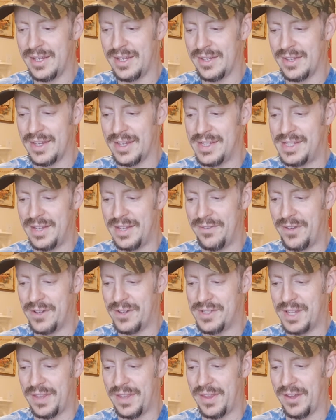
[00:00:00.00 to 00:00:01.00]
Let's see if there's
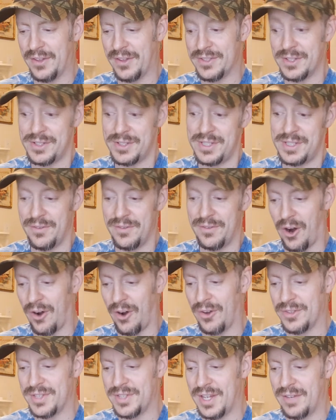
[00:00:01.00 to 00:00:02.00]
anything else. There's Steve
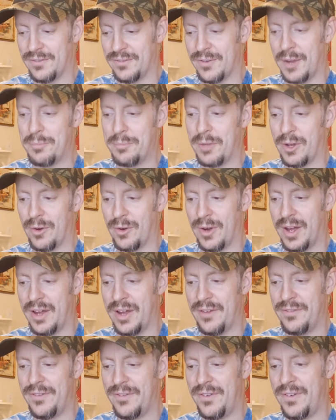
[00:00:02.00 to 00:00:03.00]
Carlton, Fred McGriff,
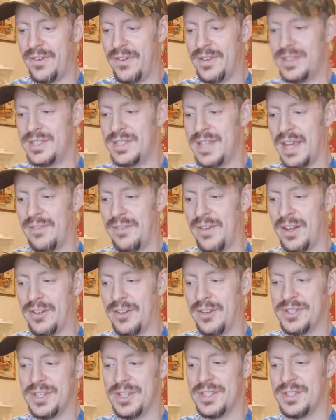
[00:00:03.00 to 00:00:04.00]
Dave
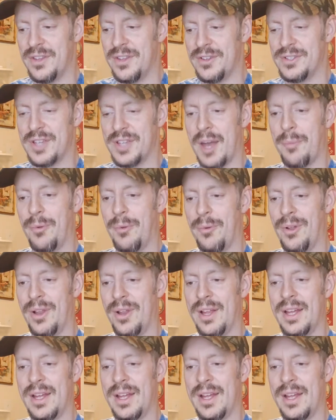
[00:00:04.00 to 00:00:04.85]
Henderson. So there's a couple